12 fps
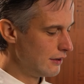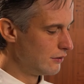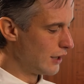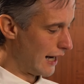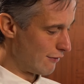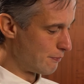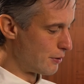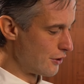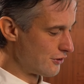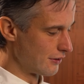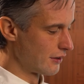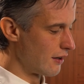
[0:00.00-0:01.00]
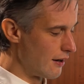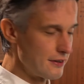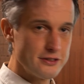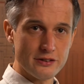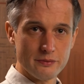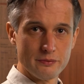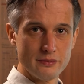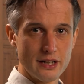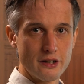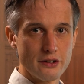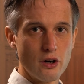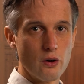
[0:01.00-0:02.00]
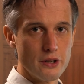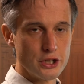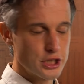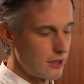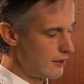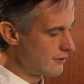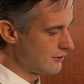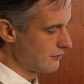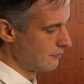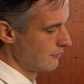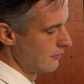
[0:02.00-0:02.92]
You have person cards, that are the orange cards.